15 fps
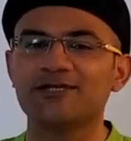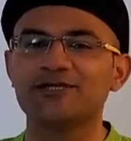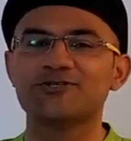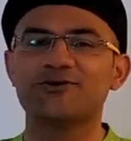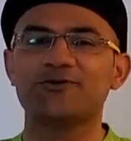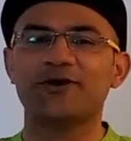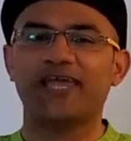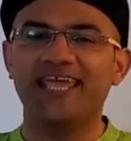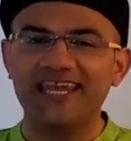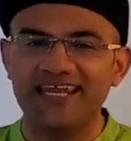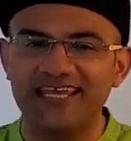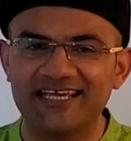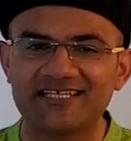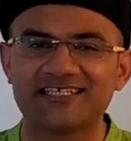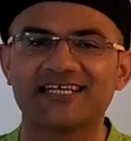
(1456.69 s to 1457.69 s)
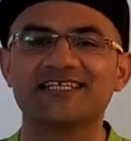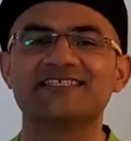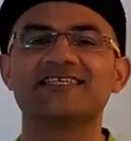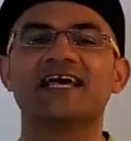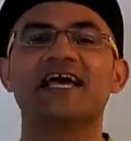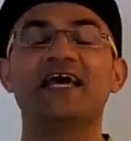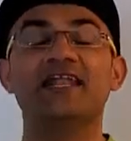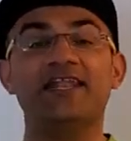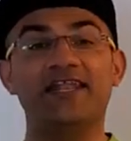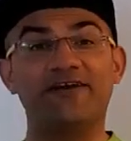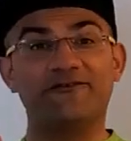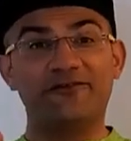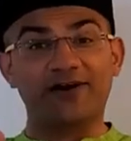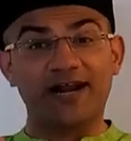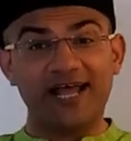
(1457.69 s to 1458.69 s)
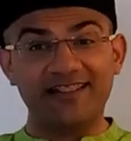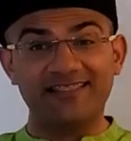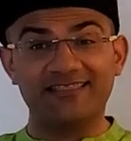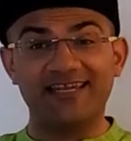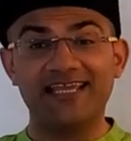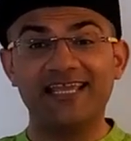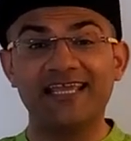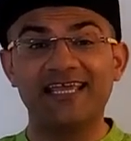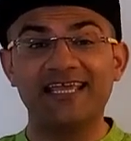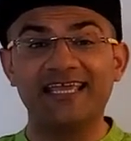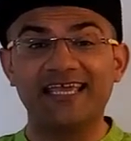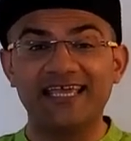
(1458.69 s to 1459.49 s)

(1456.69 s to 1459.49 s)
So in essence, Navaratri